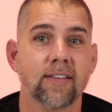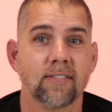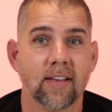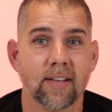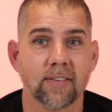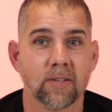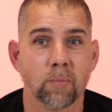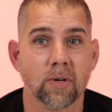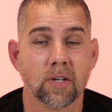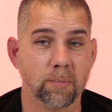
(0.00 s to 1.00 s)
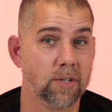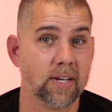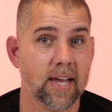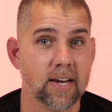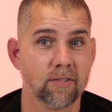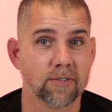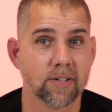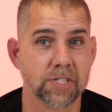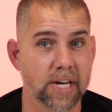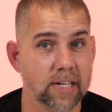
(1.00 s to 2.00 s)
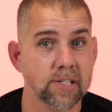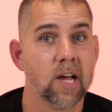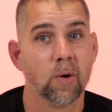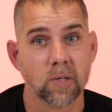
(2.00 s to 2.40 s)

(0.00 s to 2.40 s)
Stanley's book, Communicating for a Change,